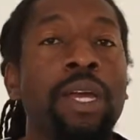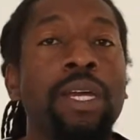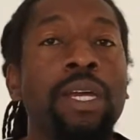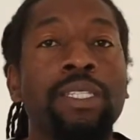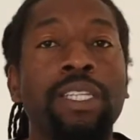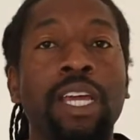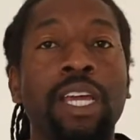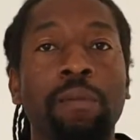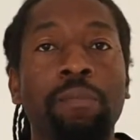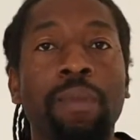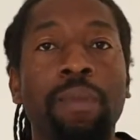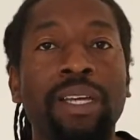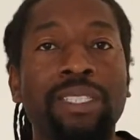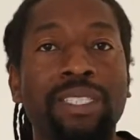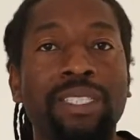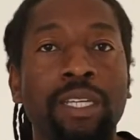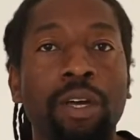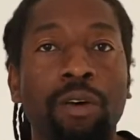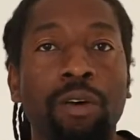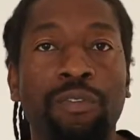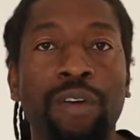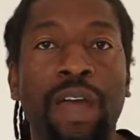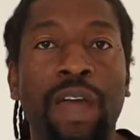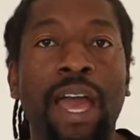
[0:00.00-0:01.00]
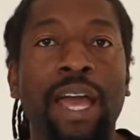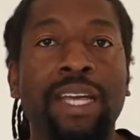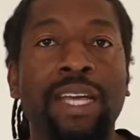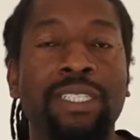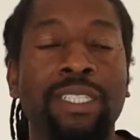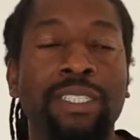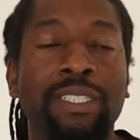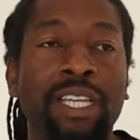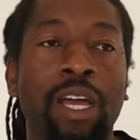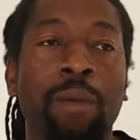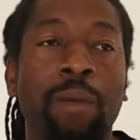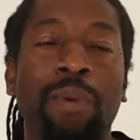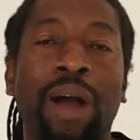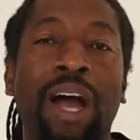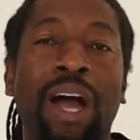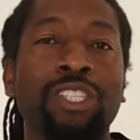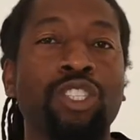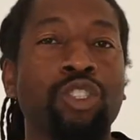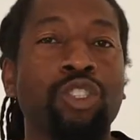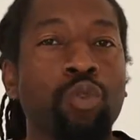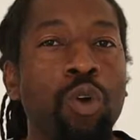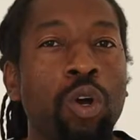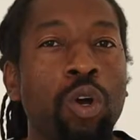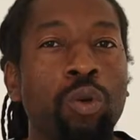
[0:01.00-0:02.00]
Take myself as example. I
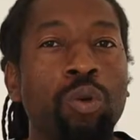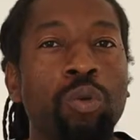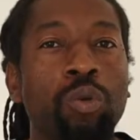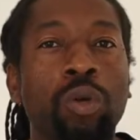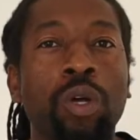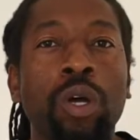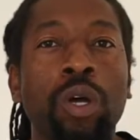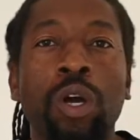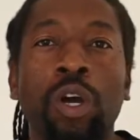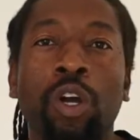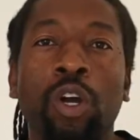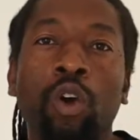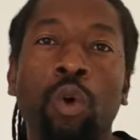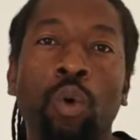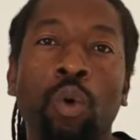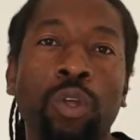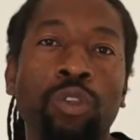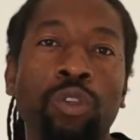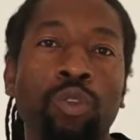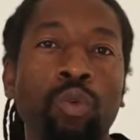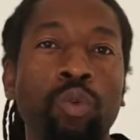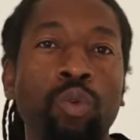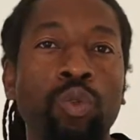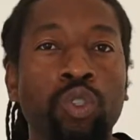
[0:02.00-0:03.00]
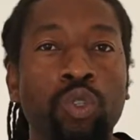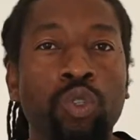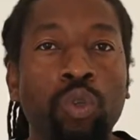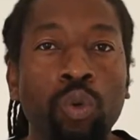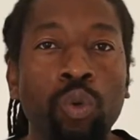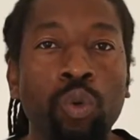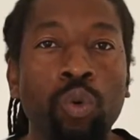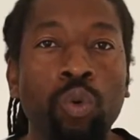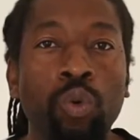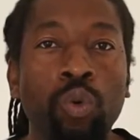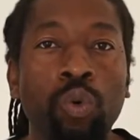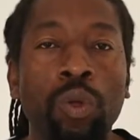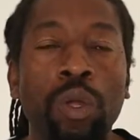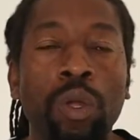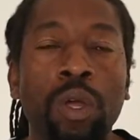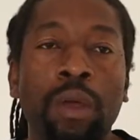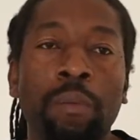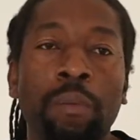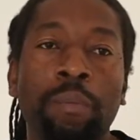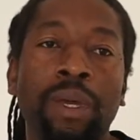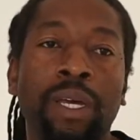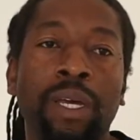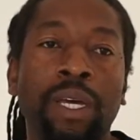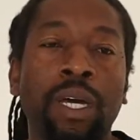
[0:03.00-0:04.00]
struggled going through school
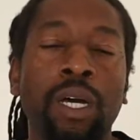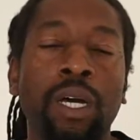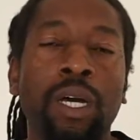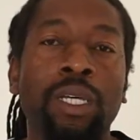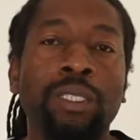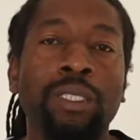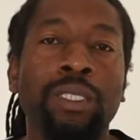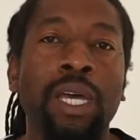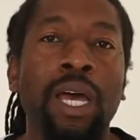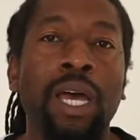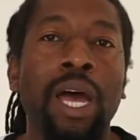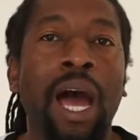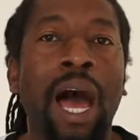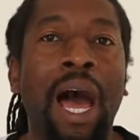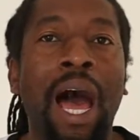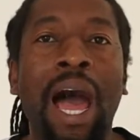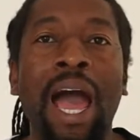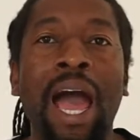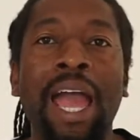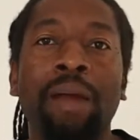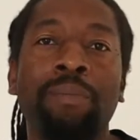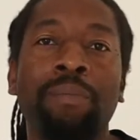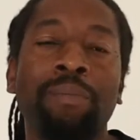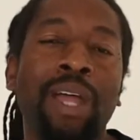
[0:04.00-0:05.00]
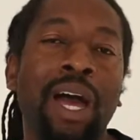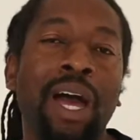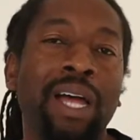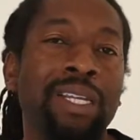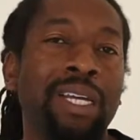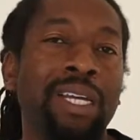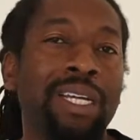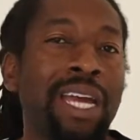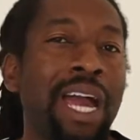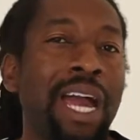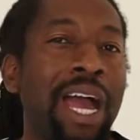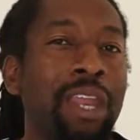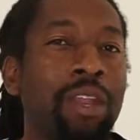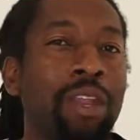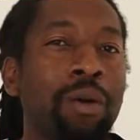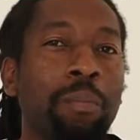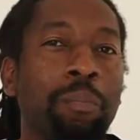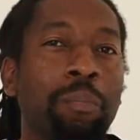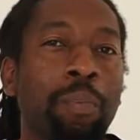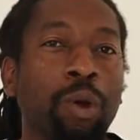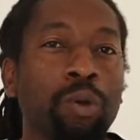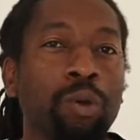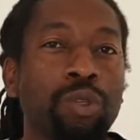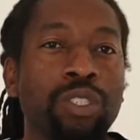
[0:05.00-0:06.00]
because I am not the kind of
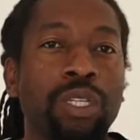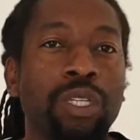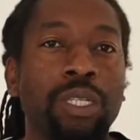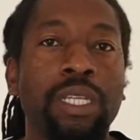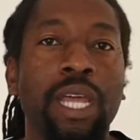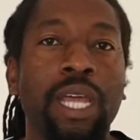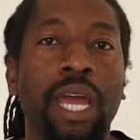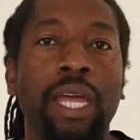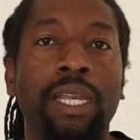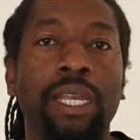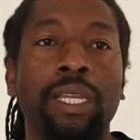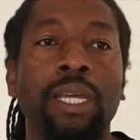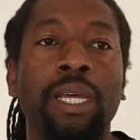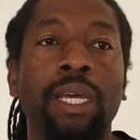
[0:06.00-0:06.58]
person that